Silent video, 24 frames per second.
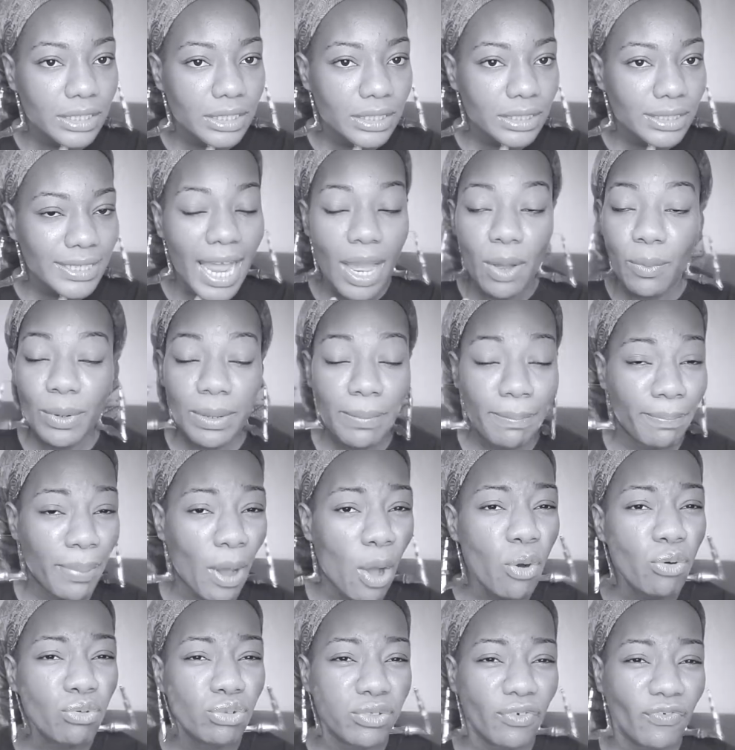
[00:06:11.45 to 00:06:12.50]
Now, we
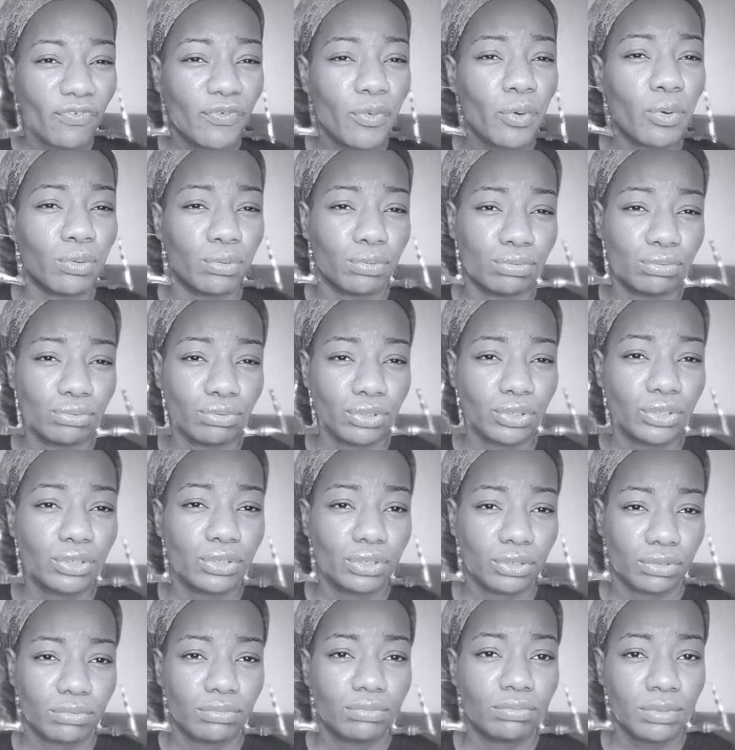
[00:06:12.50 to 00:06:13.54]
both fools,
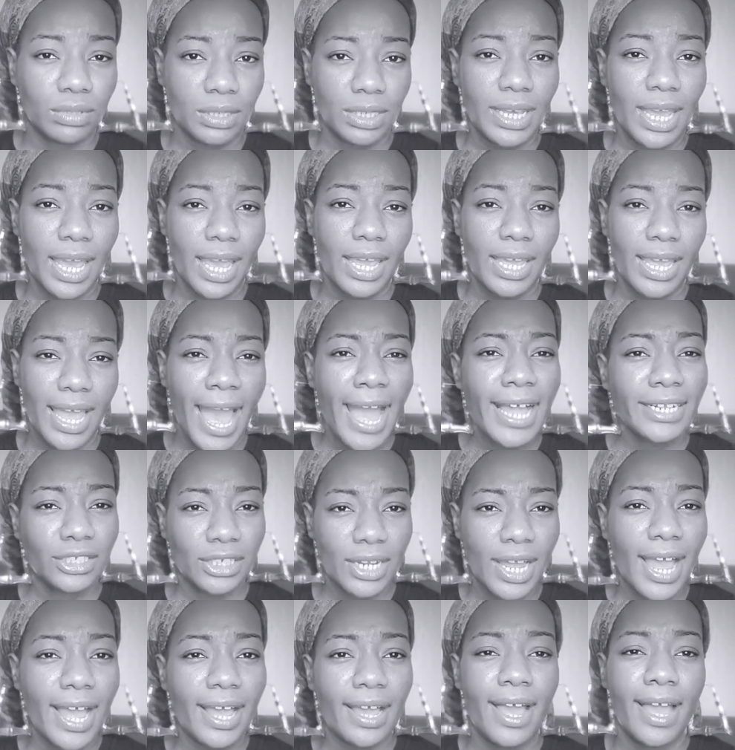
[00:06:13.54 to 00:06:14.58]
okay? I
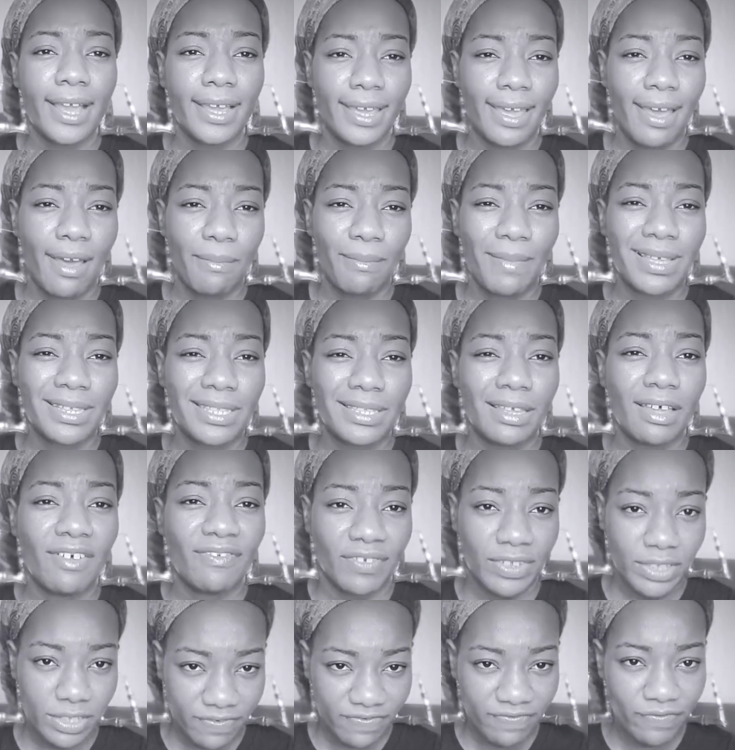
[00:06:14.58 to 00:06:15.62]
kept myself
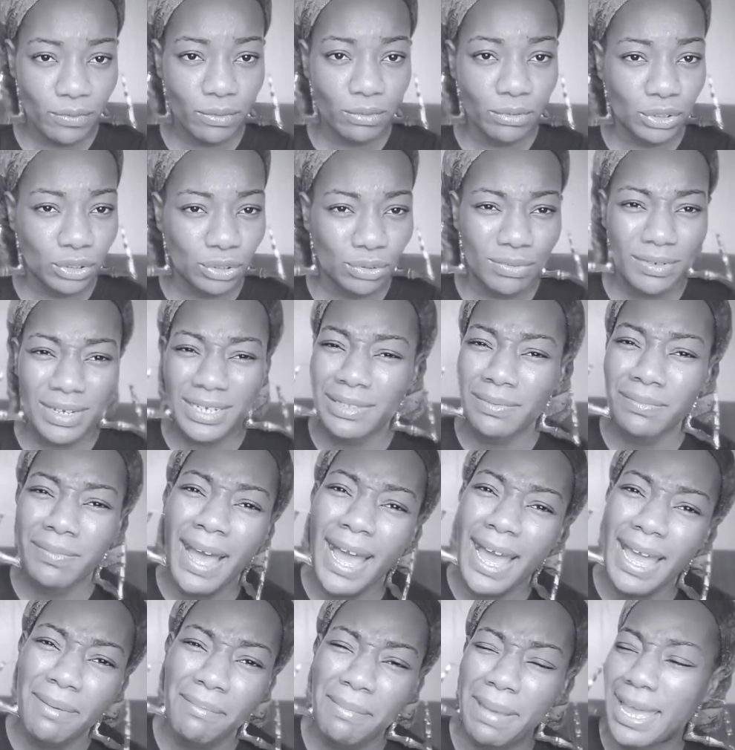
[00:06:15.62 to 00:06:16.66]
as a fool too, because why
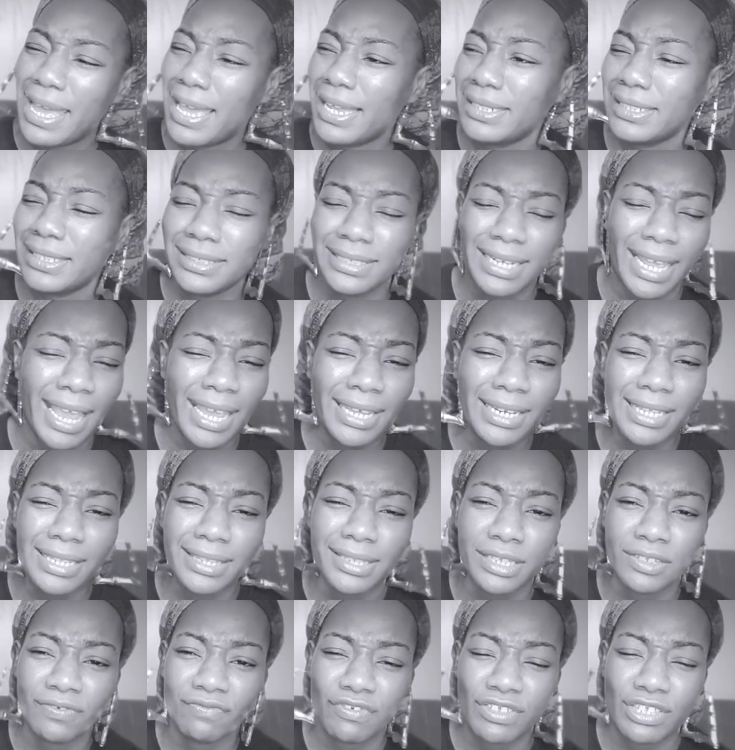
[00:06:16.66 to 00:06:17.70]
am I entertaining
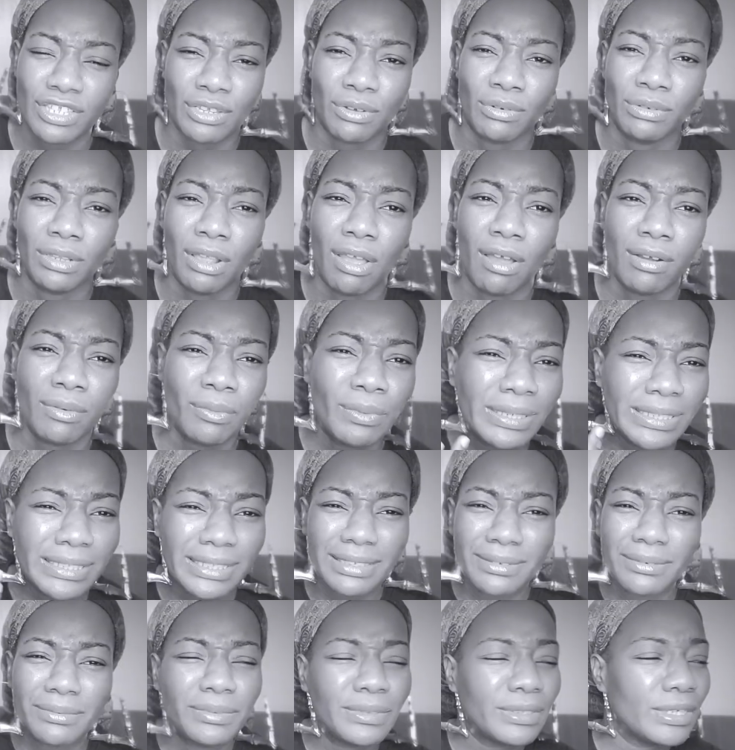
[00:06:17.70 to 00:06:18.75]
this for so long? What
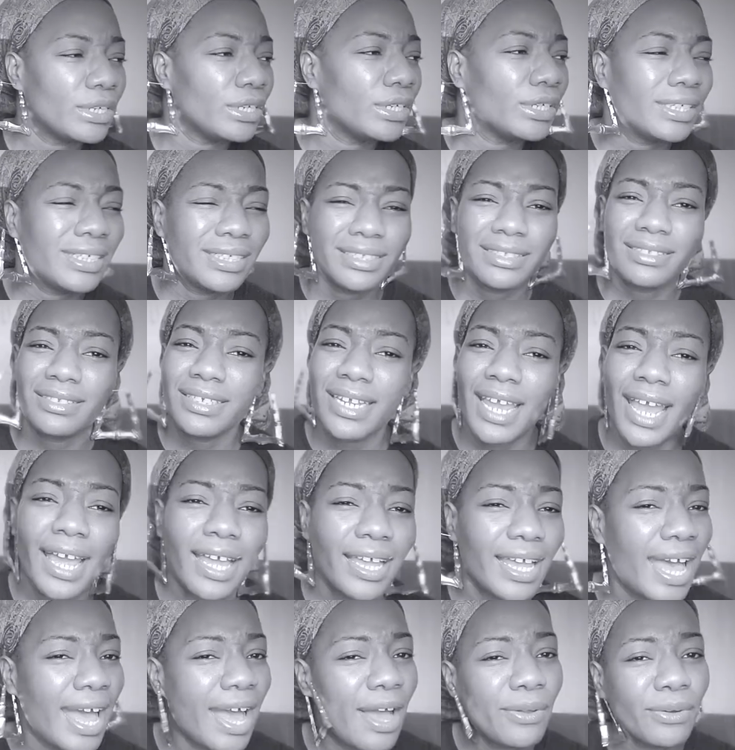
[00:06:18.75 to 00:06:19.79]
the? Child,
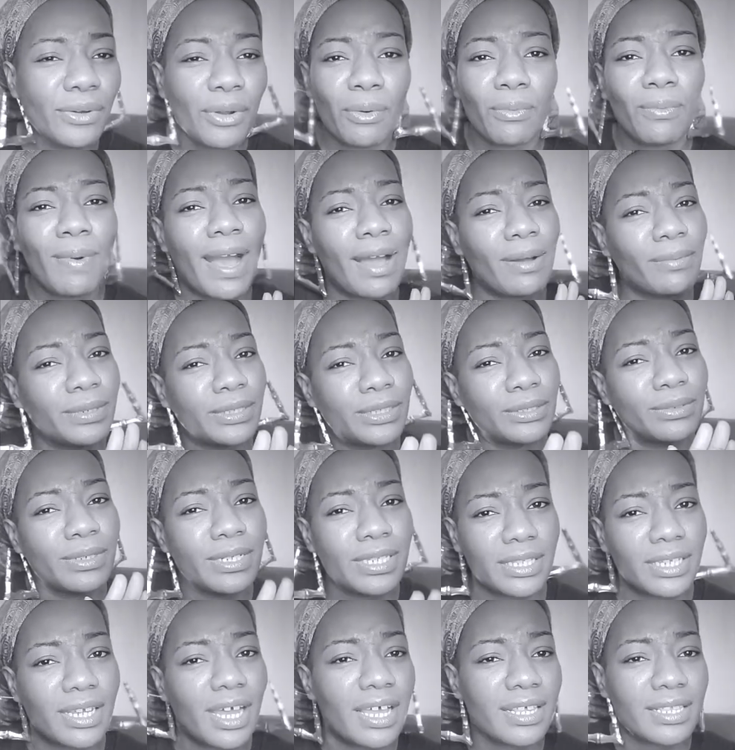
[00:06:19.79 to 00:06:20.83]
I don't know why we do this
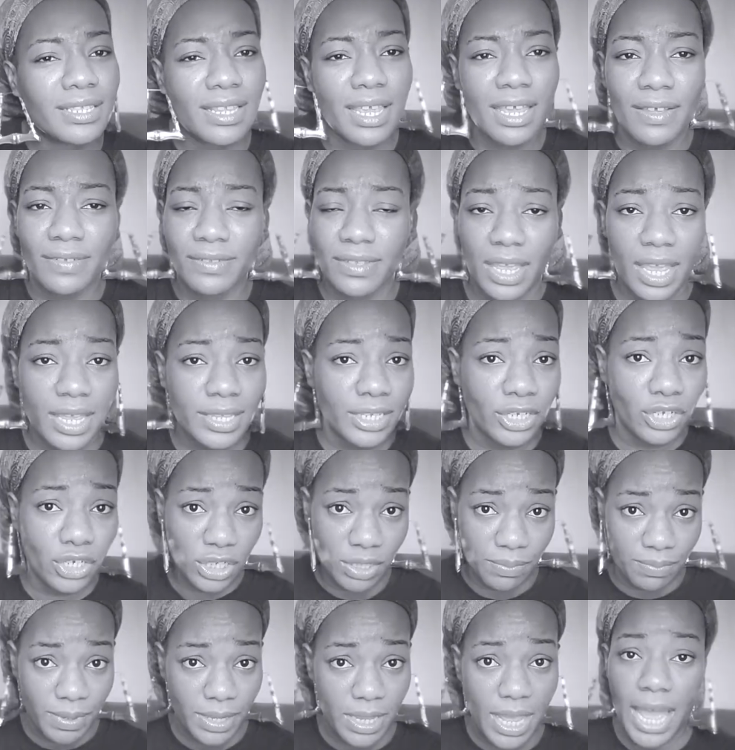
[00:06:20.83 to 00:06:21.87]
to ourselves. Is it just
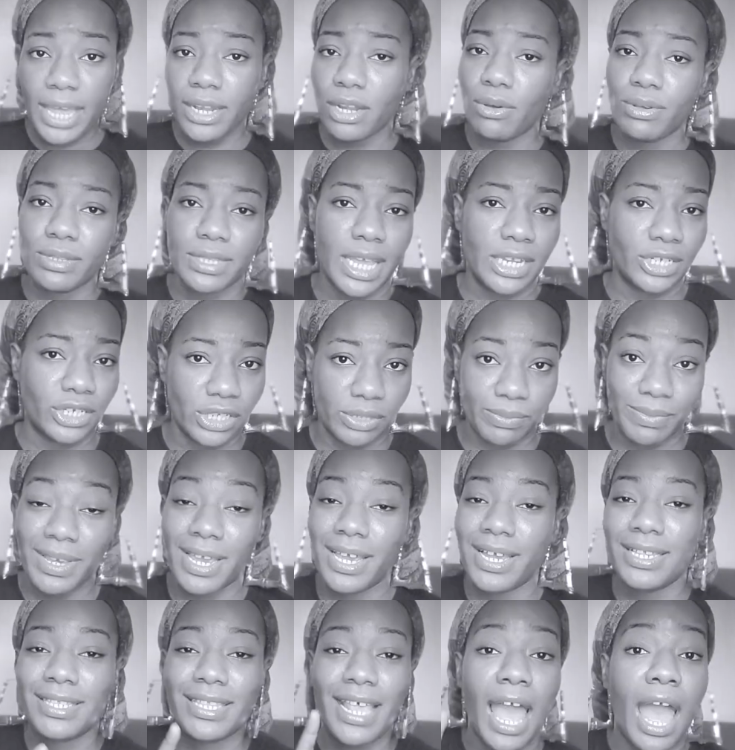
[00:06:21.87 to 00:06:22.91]
me? I know it's not just me,
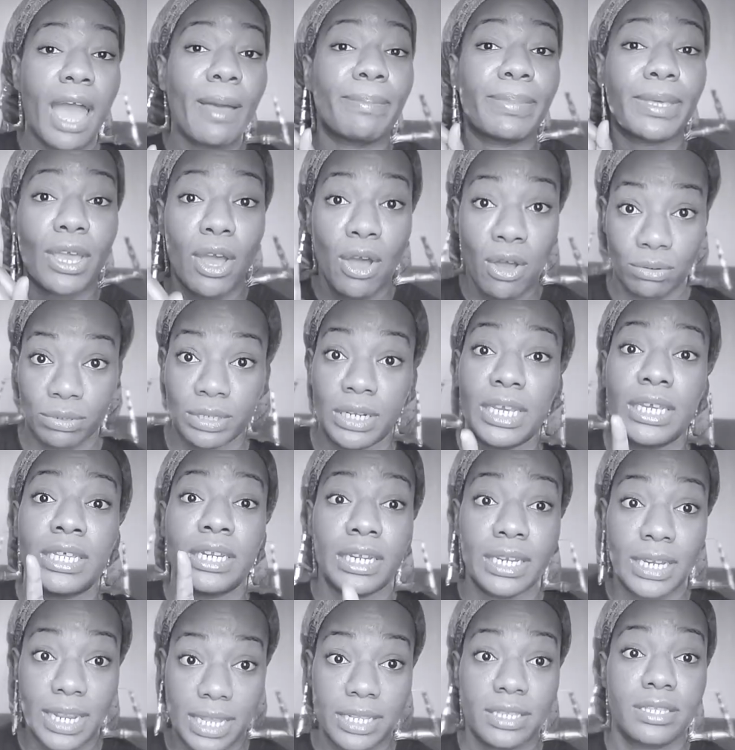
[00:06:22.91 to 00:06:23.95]
because I be on the
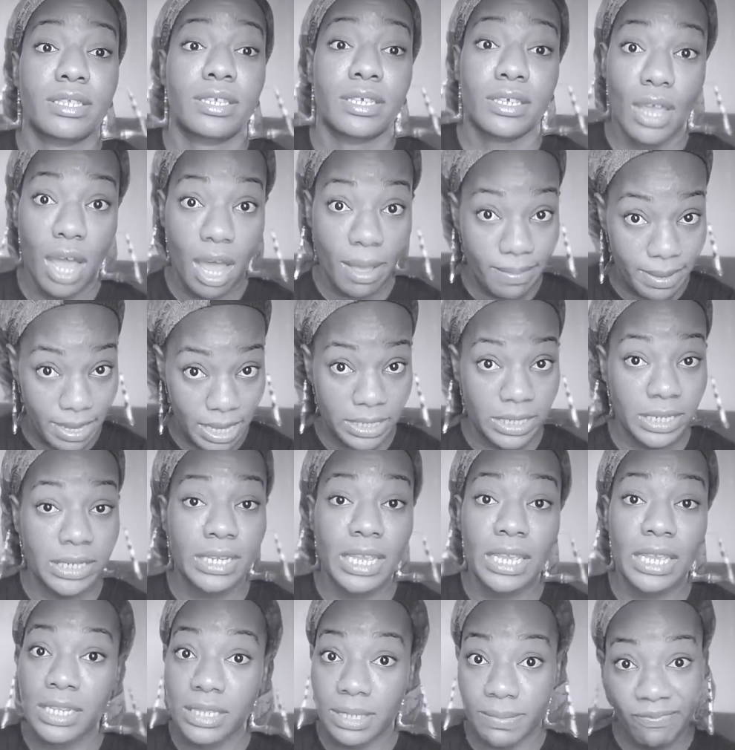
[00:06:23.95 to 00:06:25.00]
internet. So y'all be
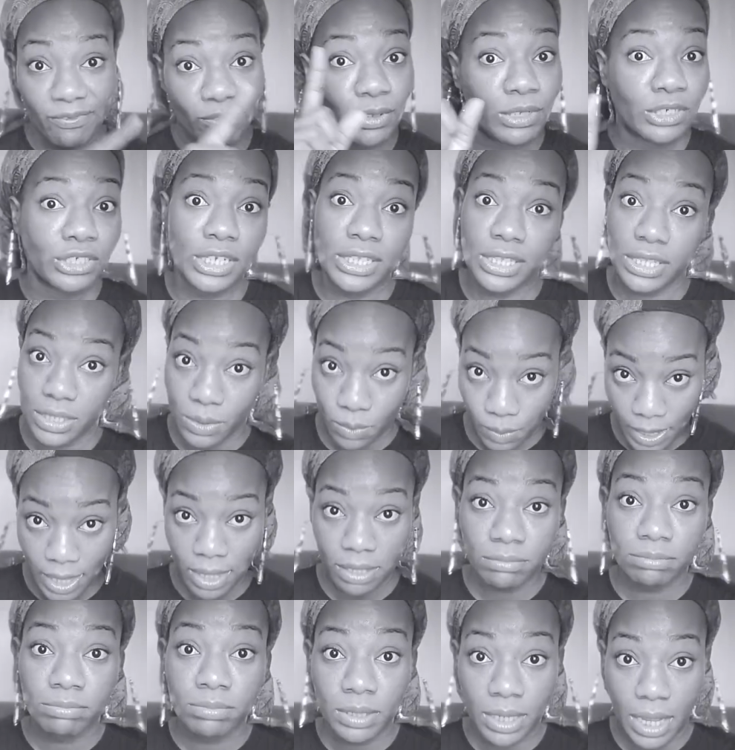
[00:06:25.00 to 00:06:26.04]
entertaining some foolishness as well,
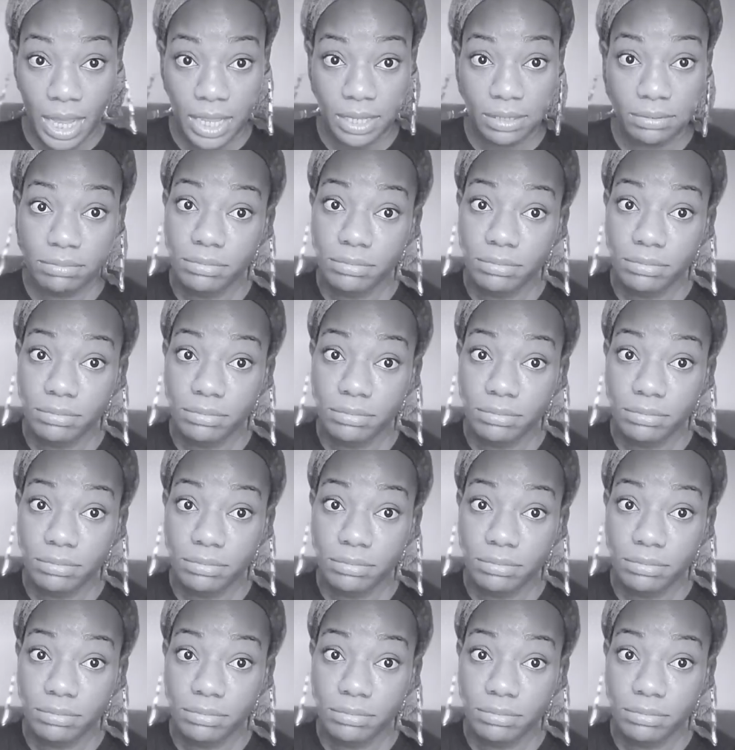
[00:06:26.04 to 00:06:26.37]
okay?